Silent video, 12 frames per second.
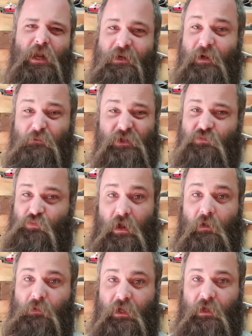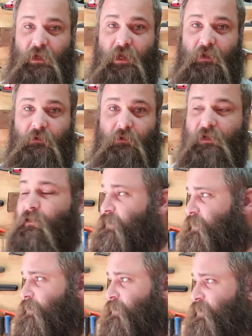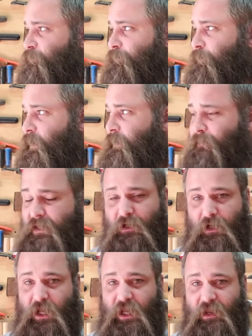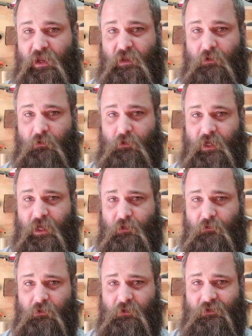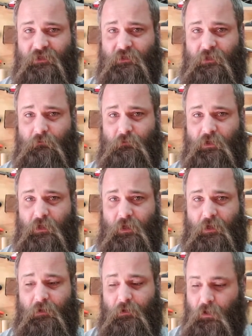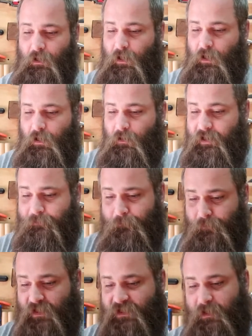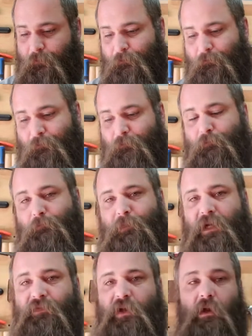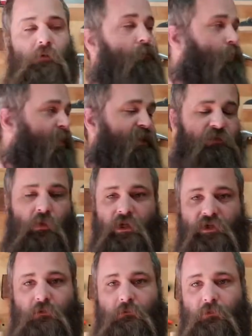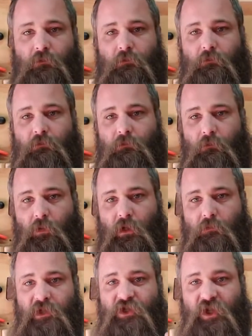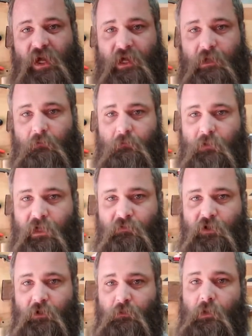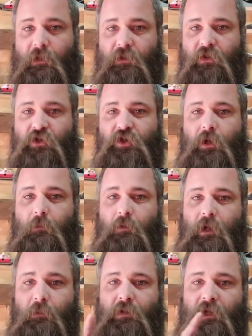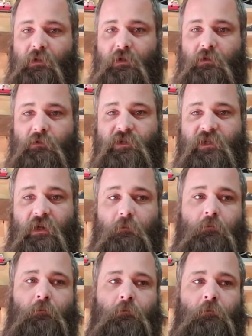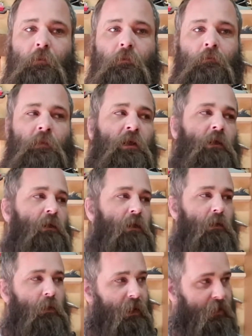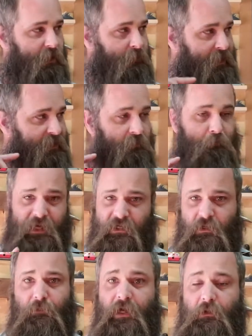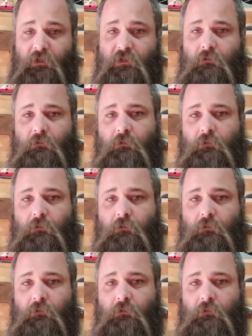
now I'm just rambling again. Now it's just being an idiot again. Look at this guy. Okay, that's it. Bye for now. Thanks for watching. Welcome to July. Have a good month in the shop. I plan to do the same. I gotta make some painting panels